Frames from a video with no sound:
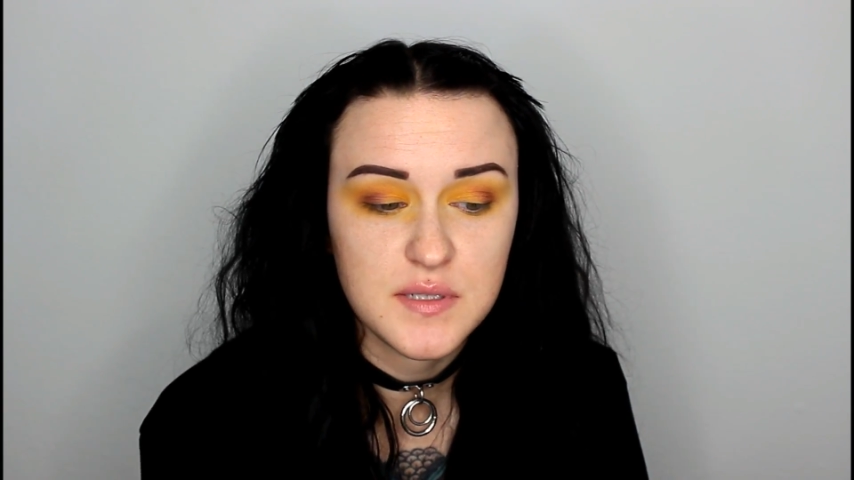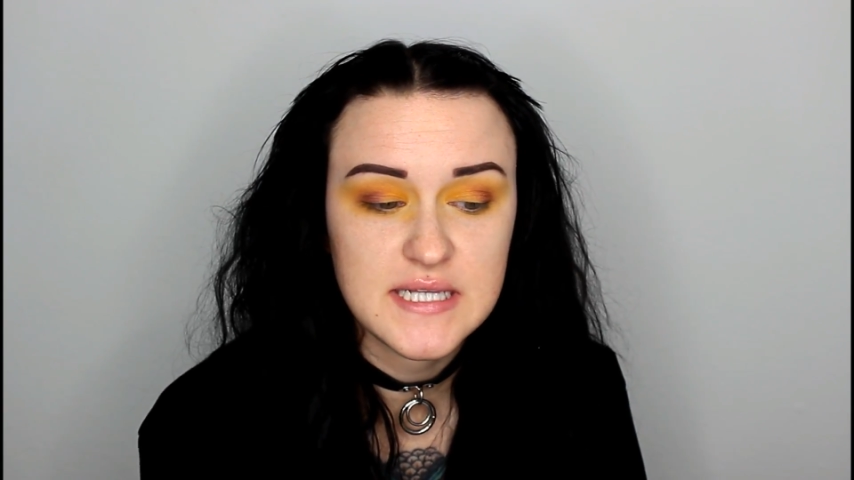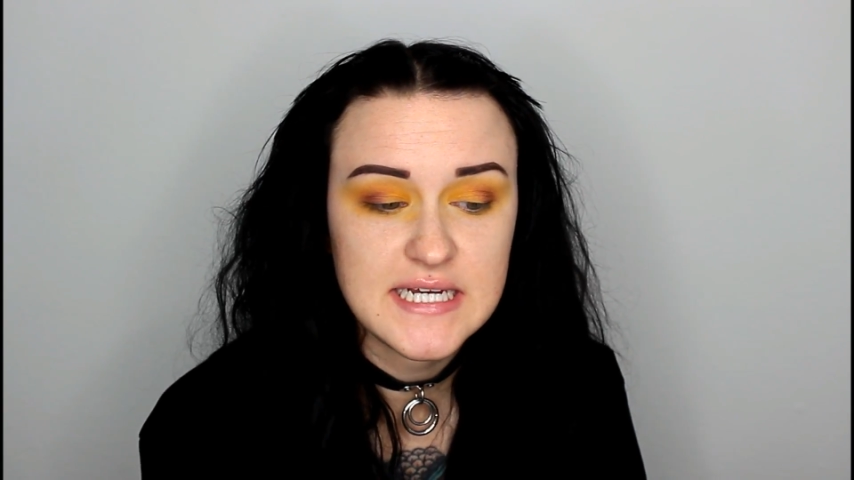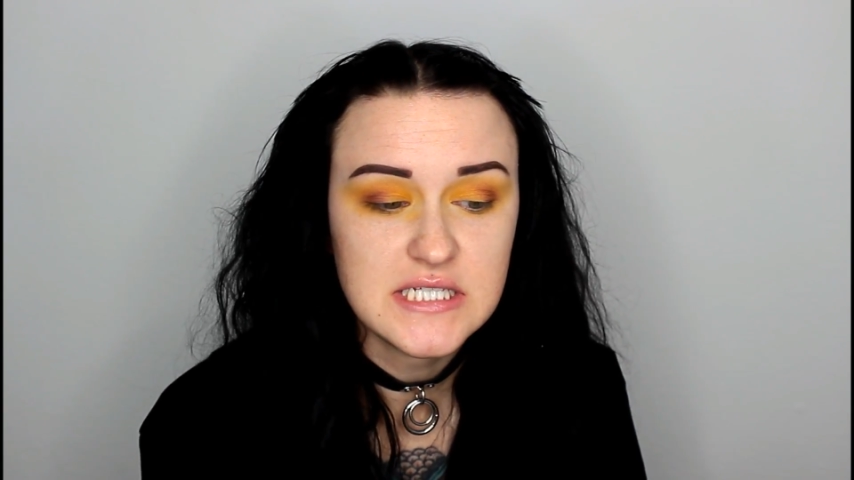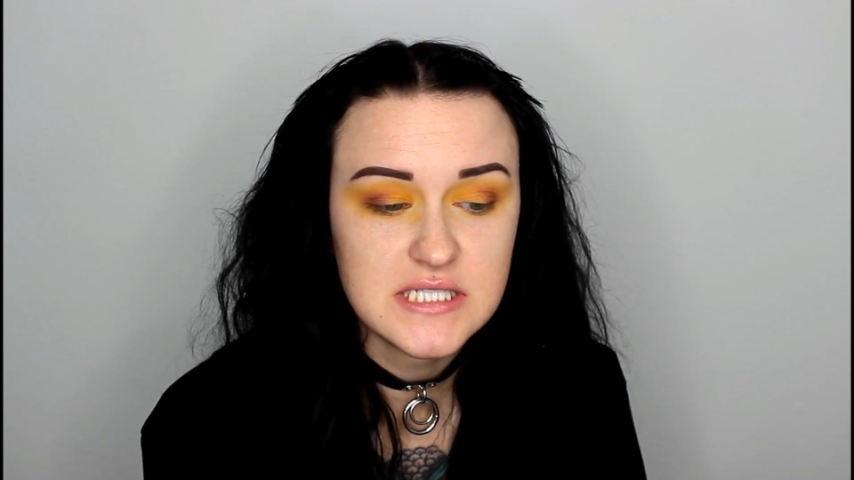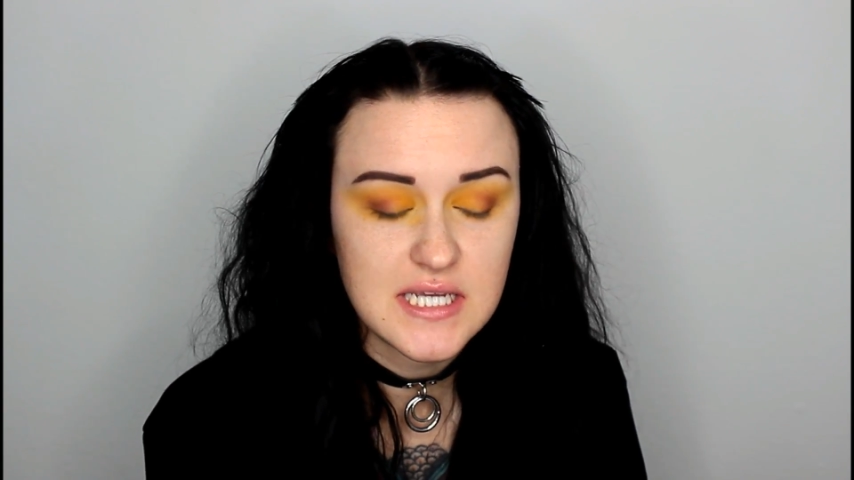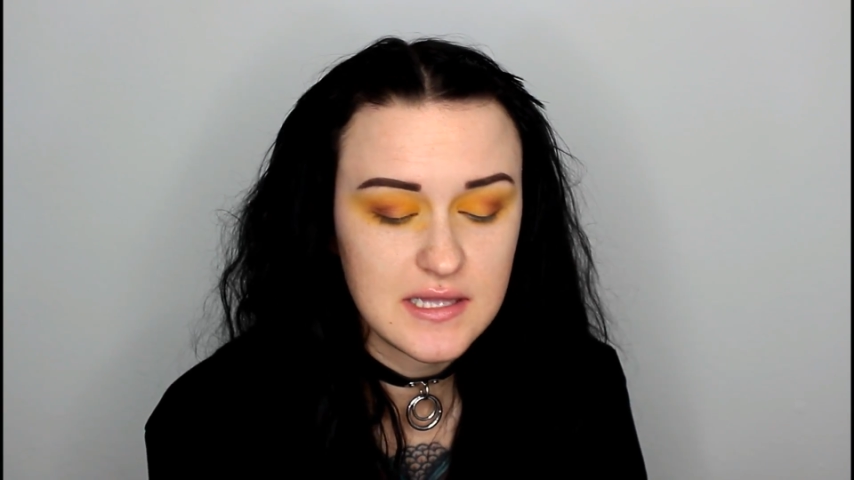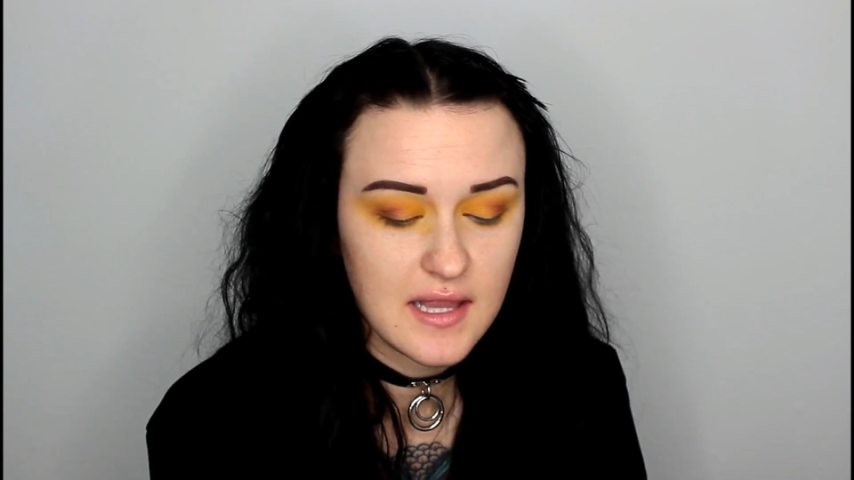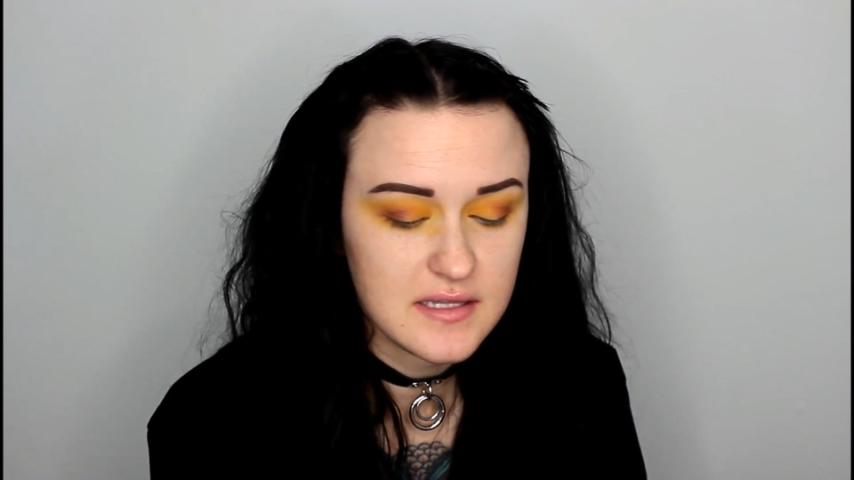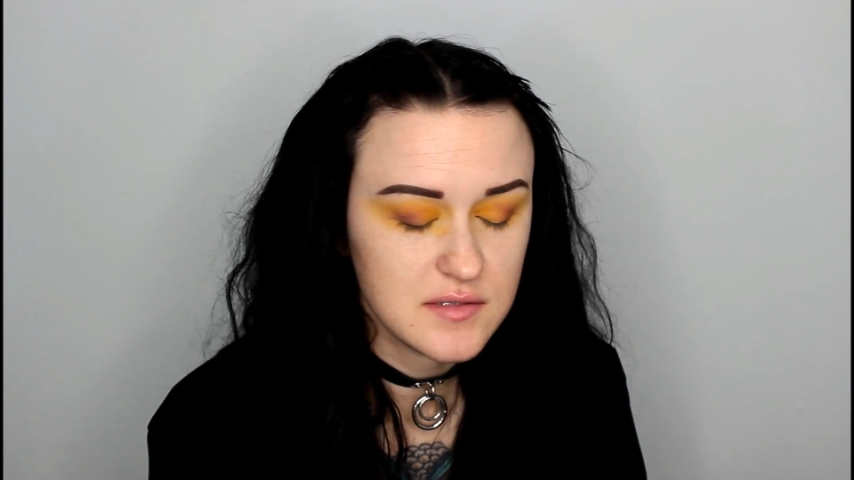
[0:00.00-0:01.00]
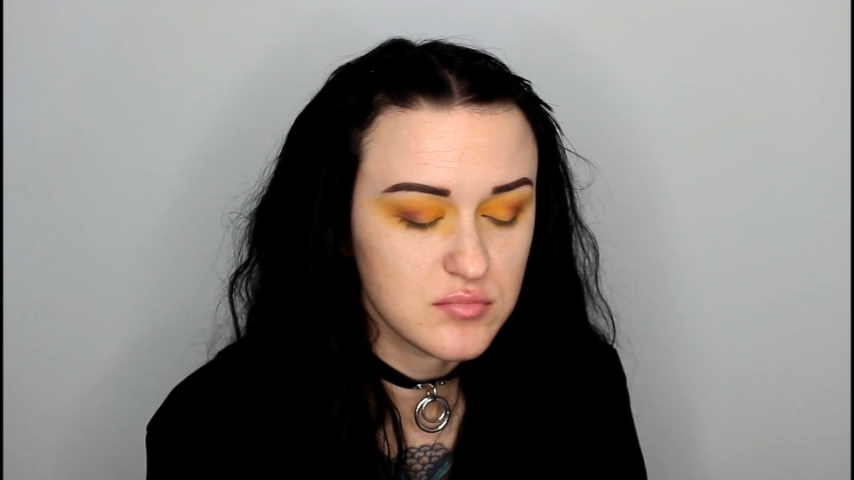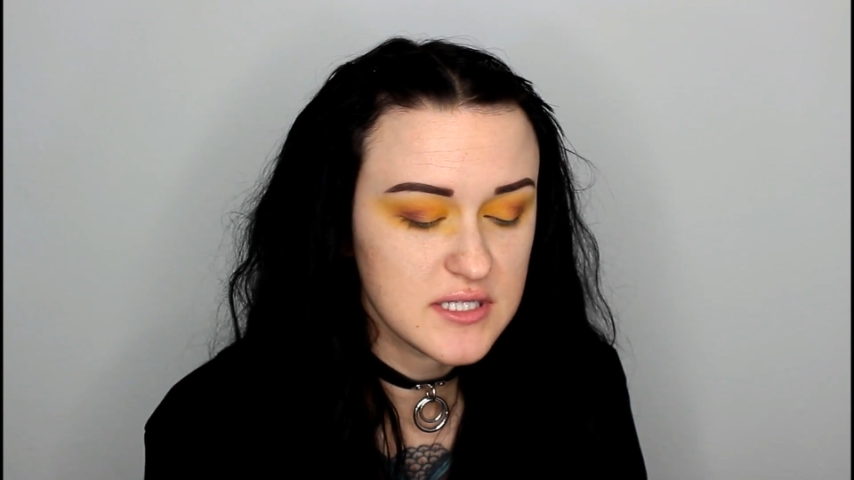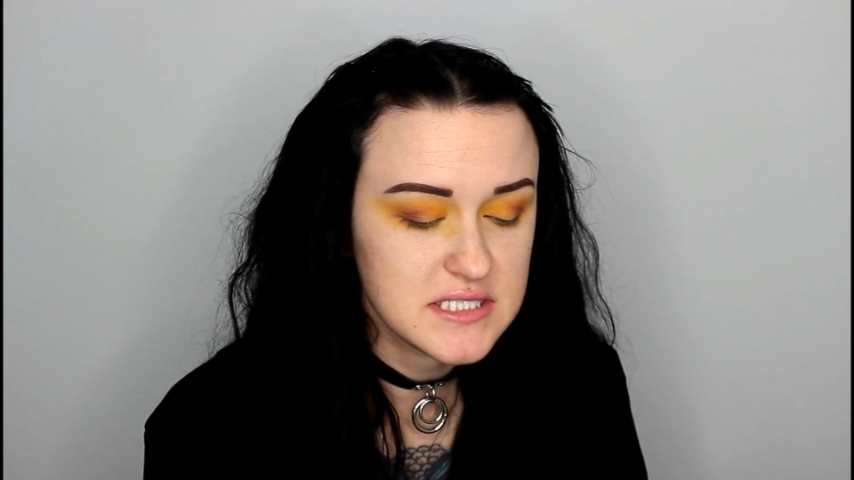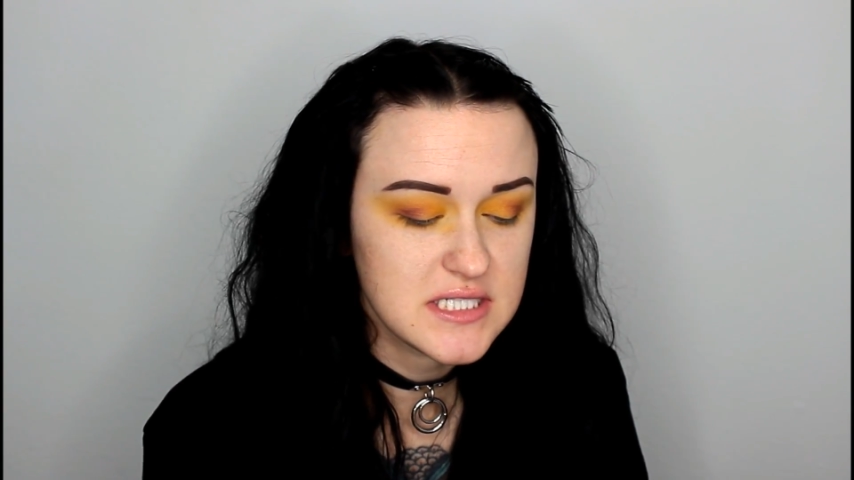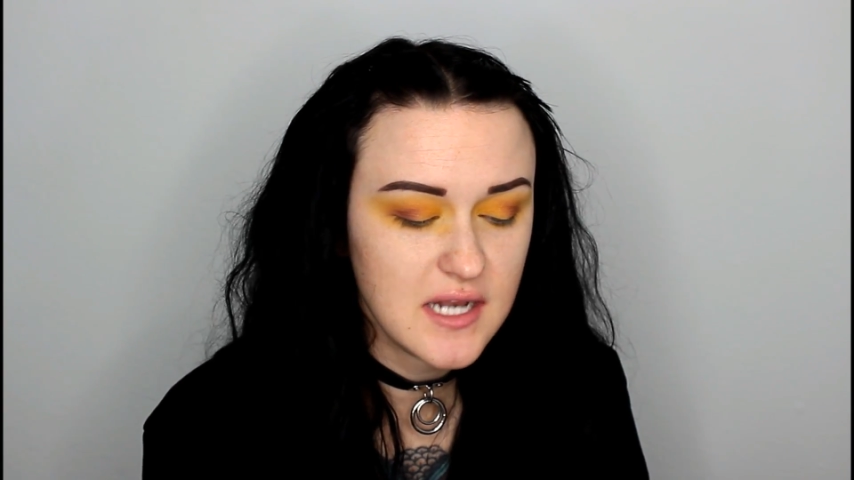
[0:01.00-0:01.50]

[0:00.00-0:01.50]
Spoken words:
placed and lightly blended,